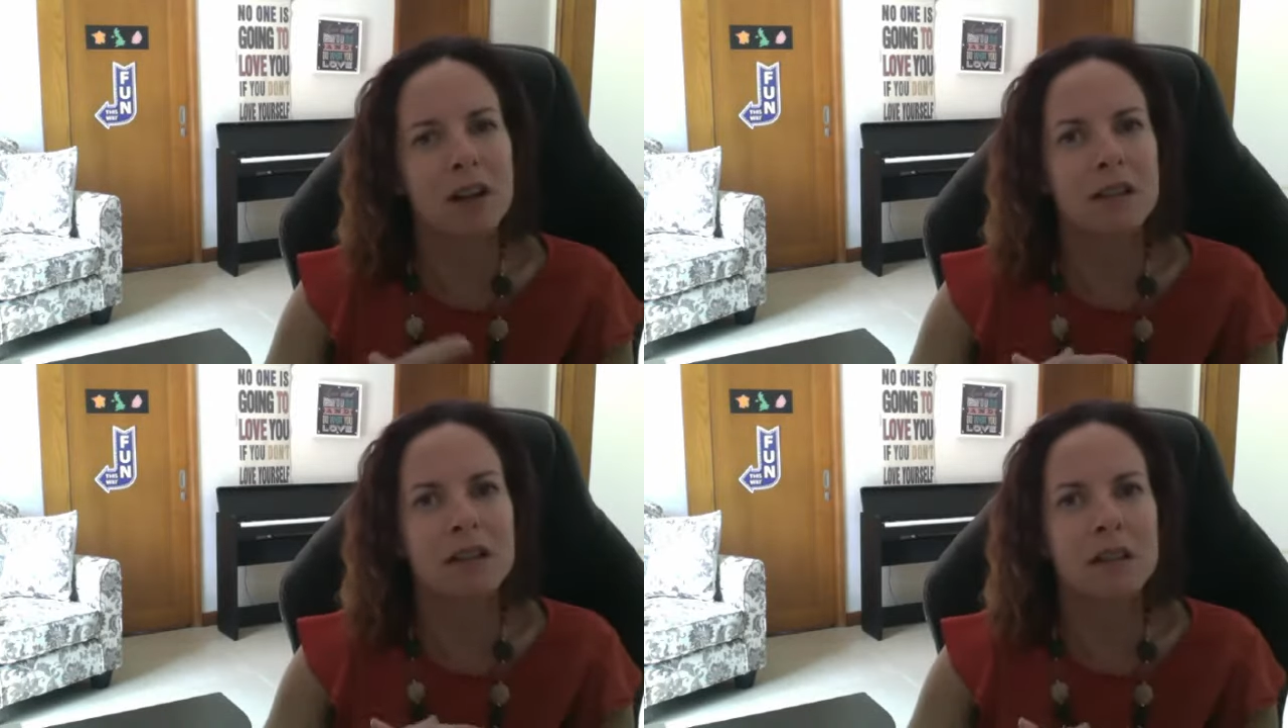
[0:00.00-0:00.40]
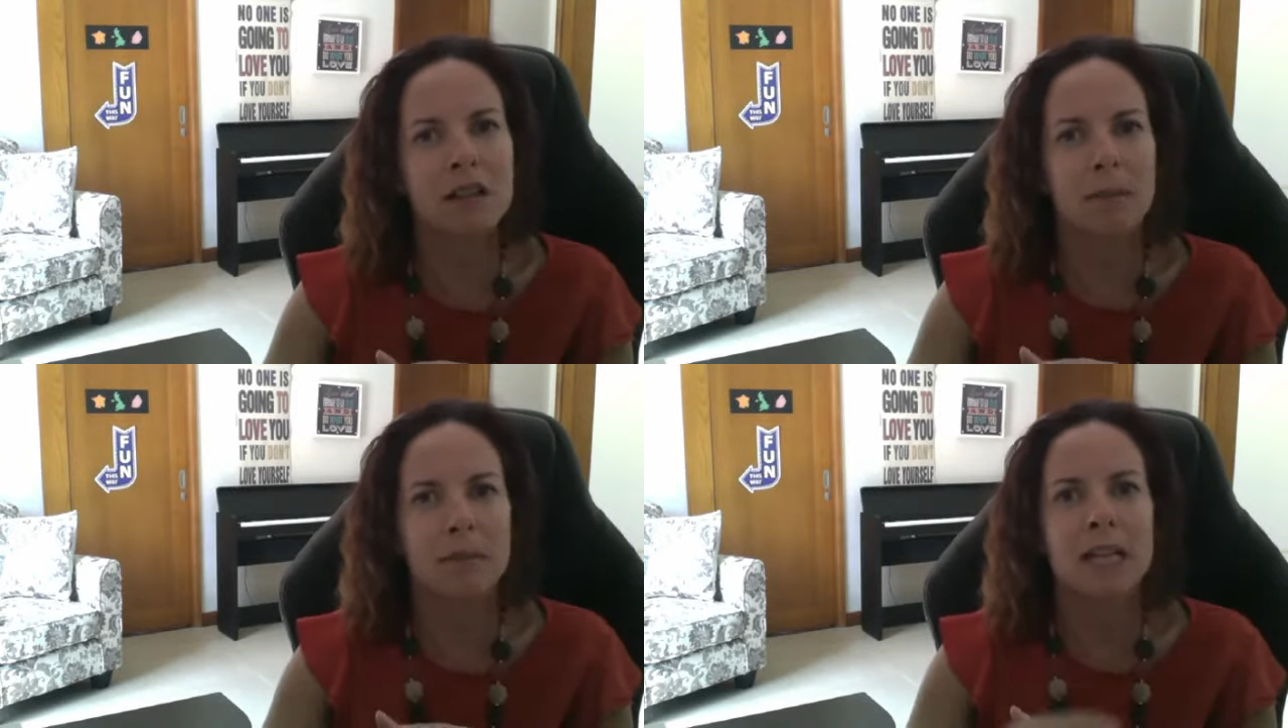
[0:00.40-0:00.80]
ask
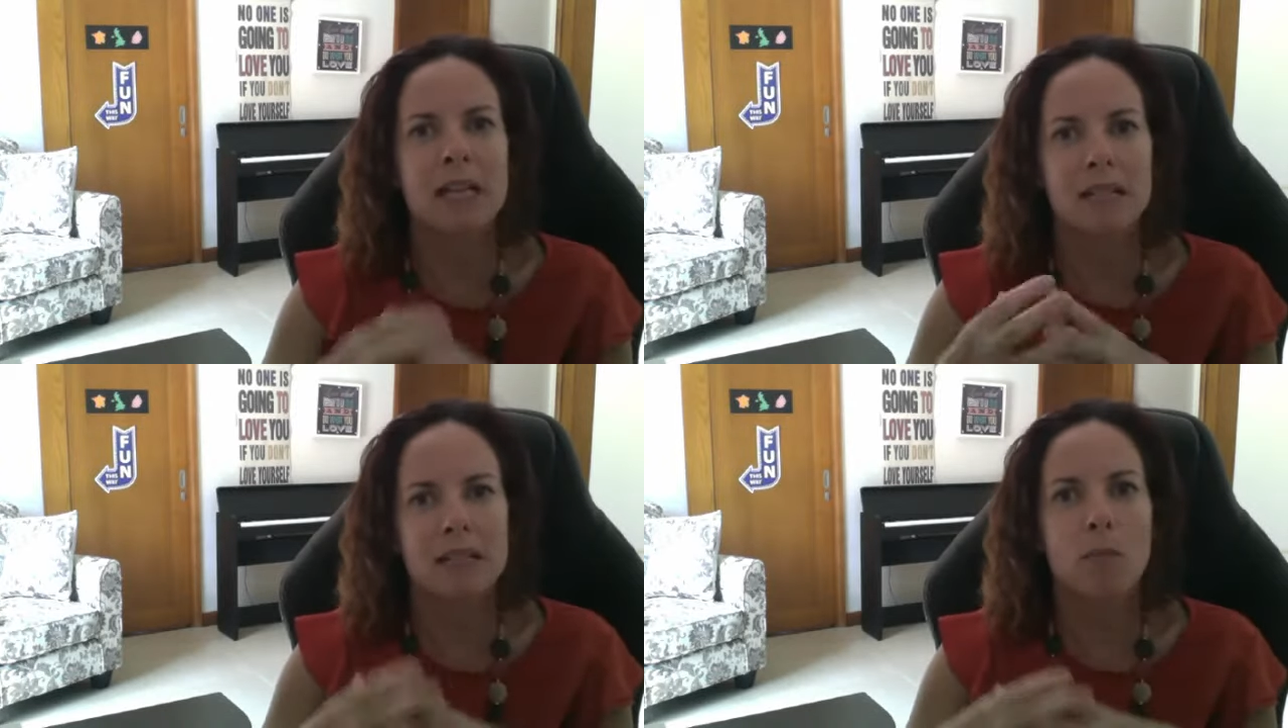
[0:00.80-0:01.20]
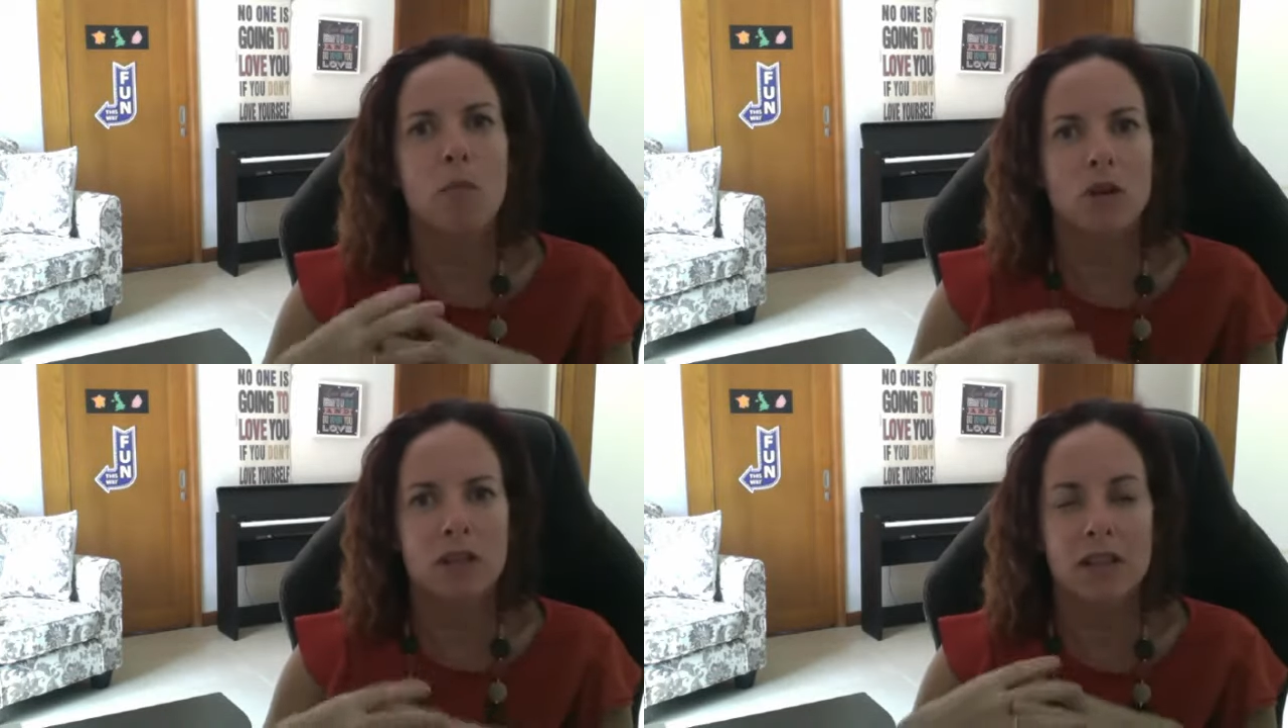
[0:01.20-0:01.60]
them to say,
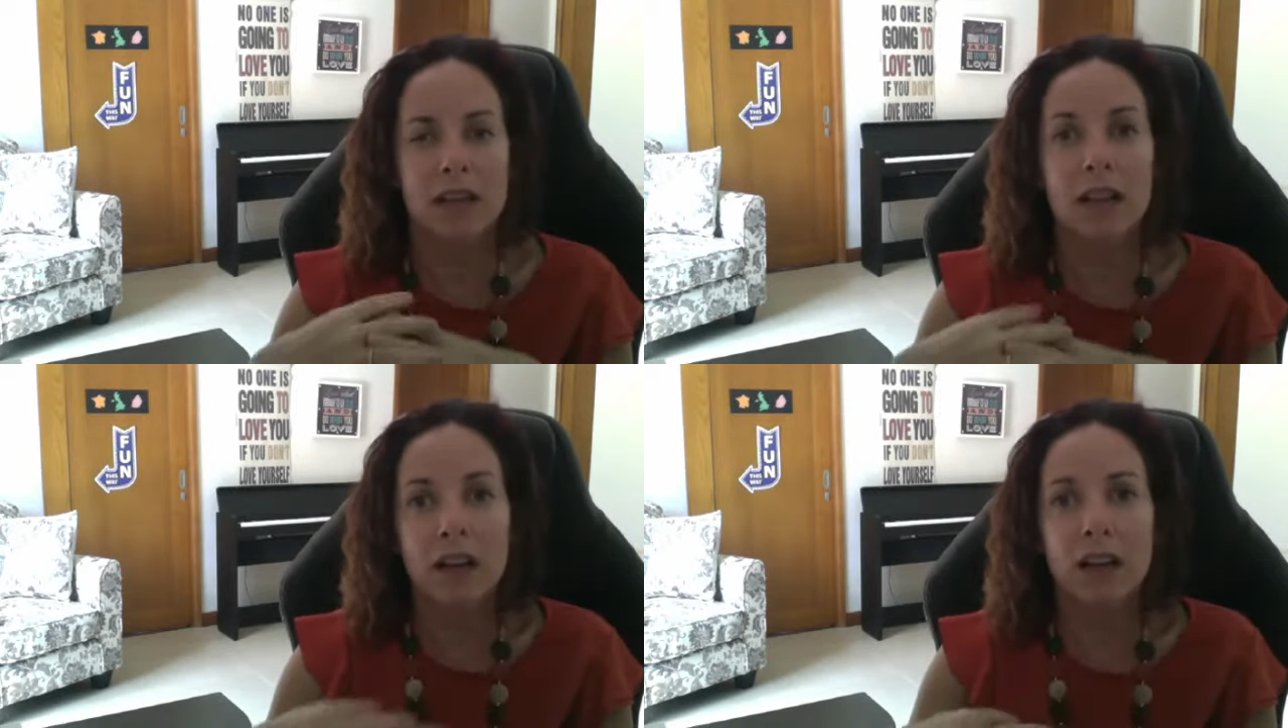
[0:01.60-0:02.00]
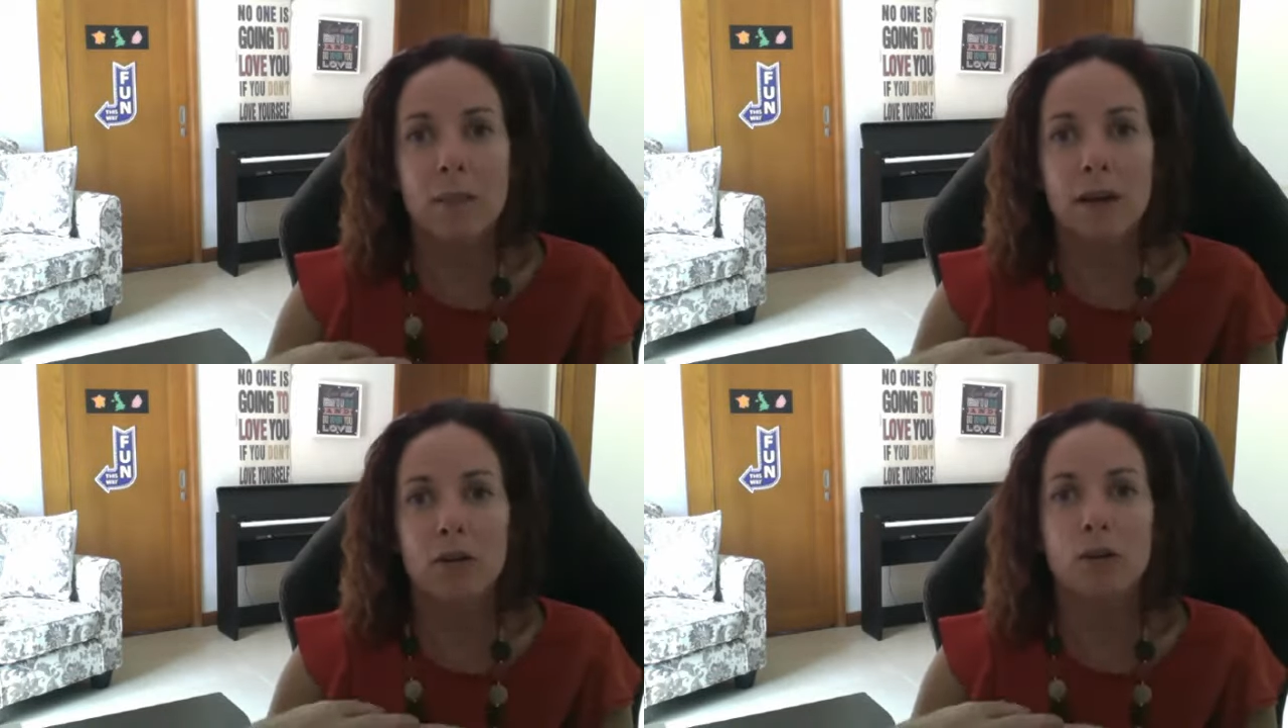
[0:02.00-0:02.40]
what do they like about